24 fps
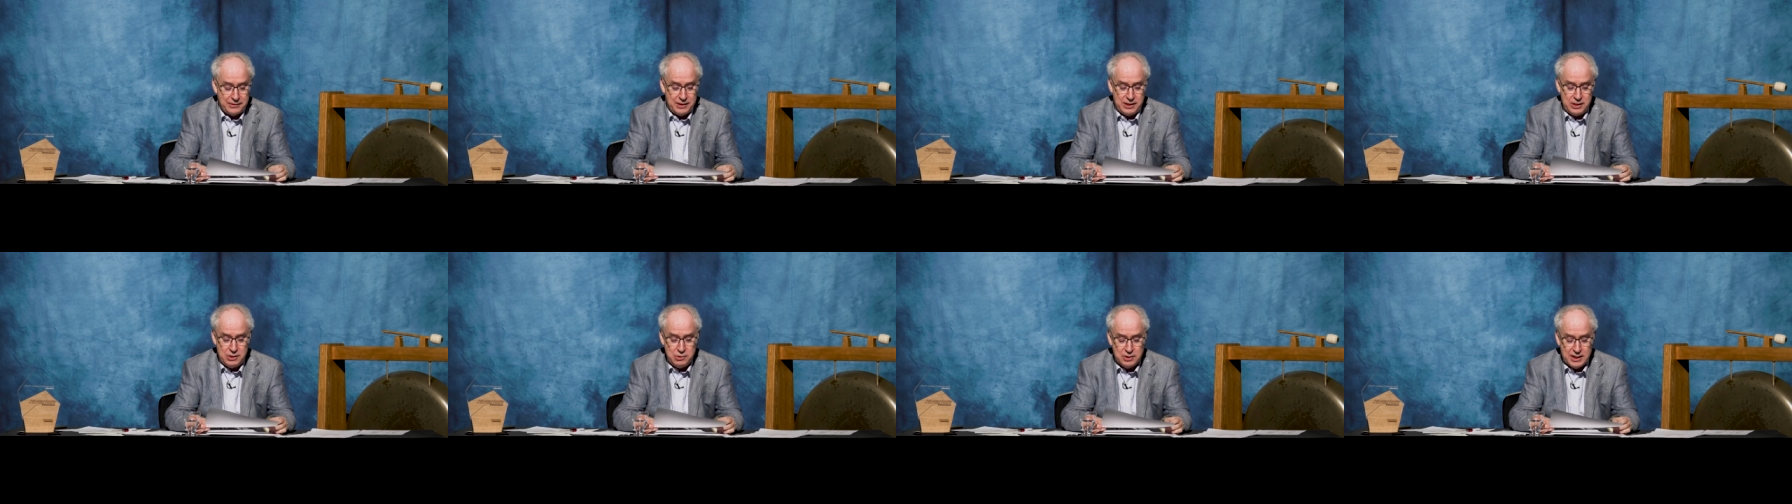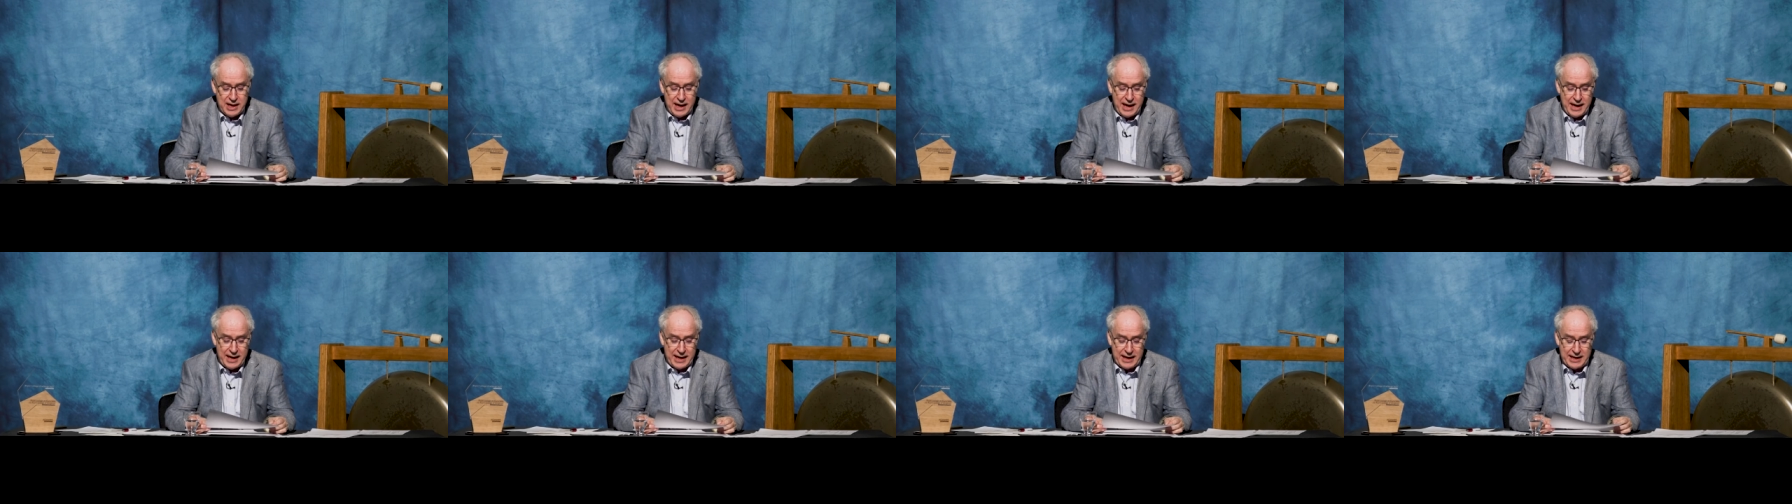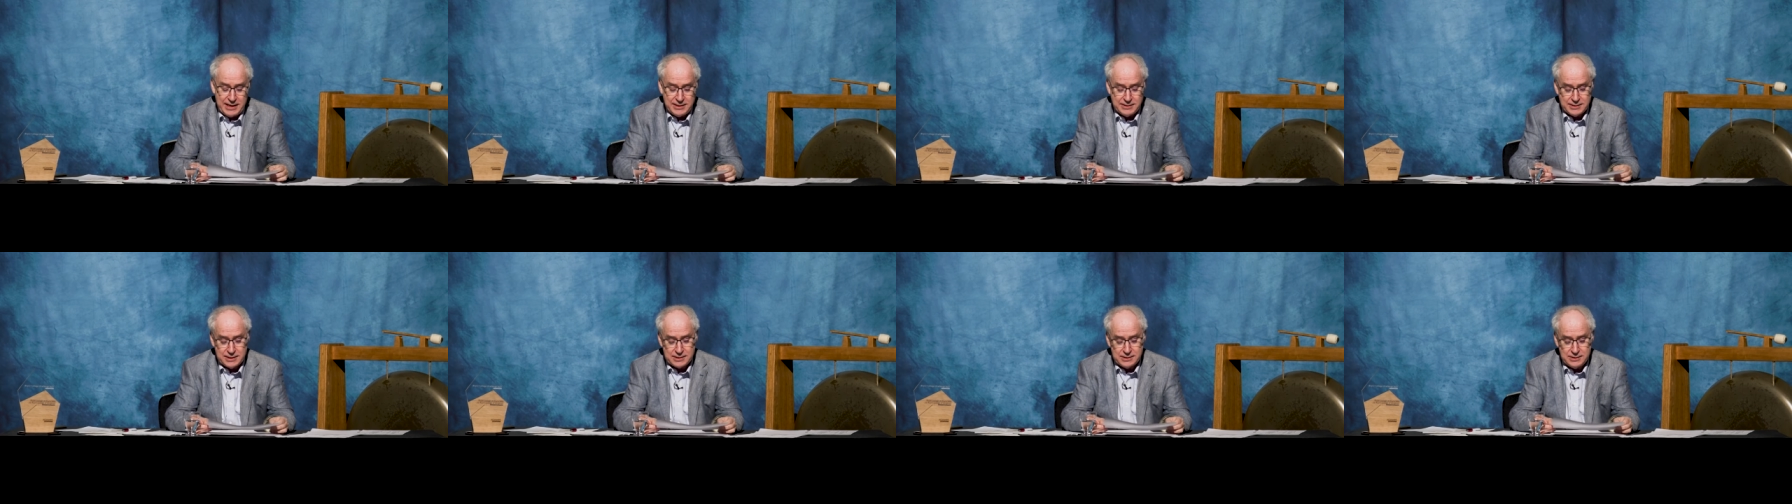the
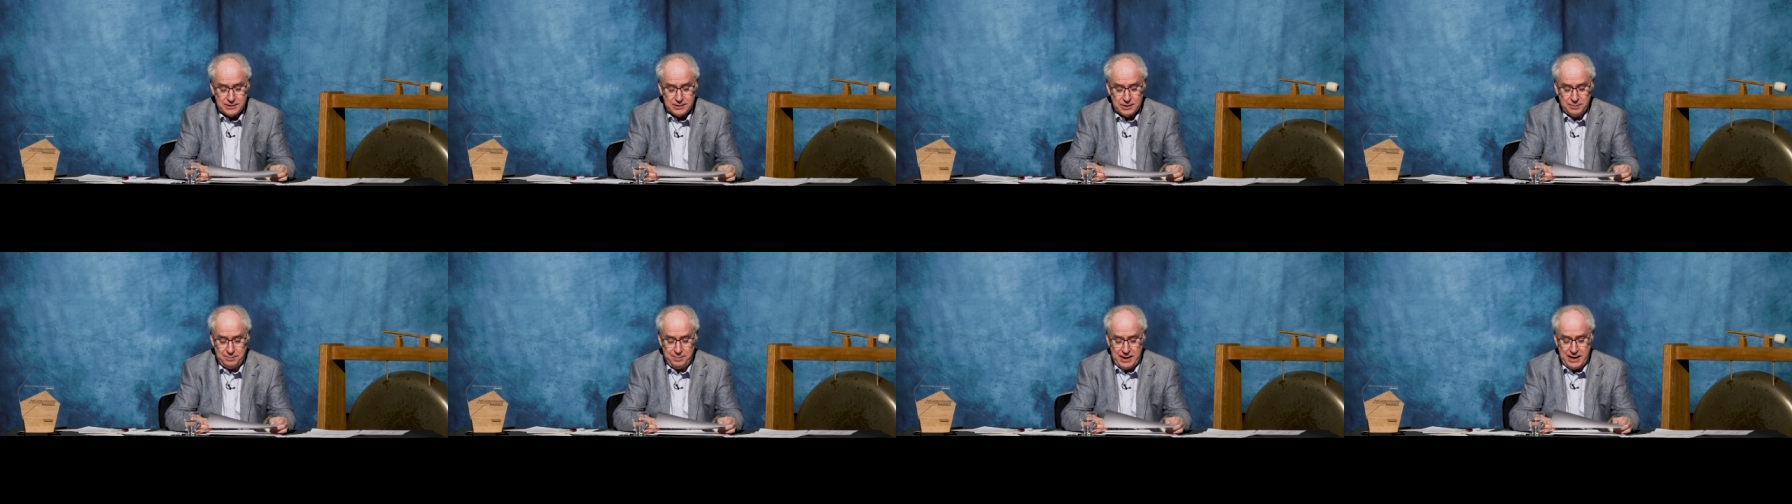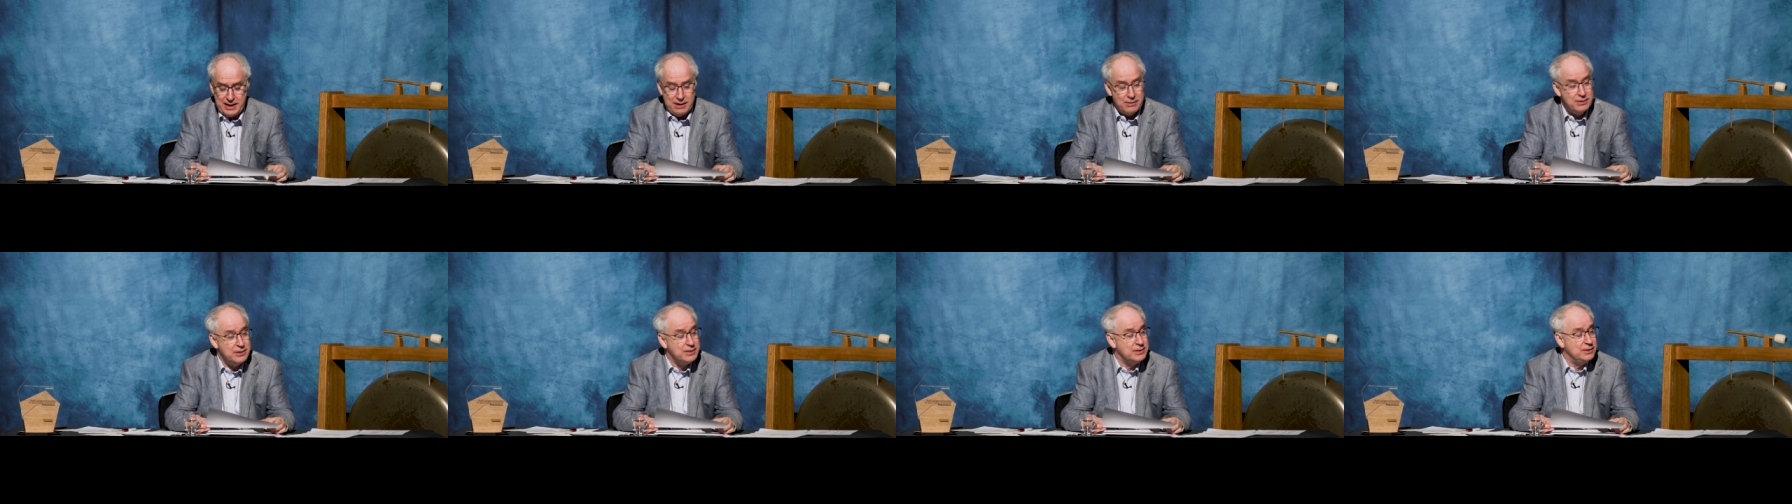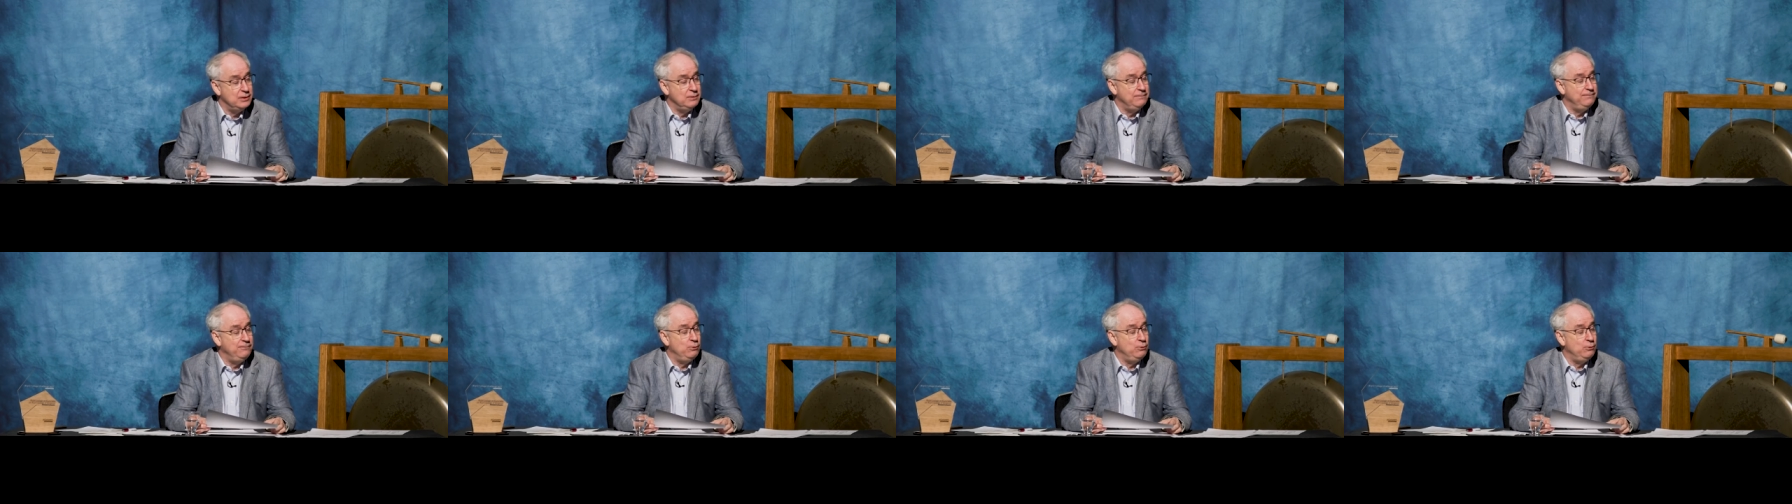UK doesn't appear until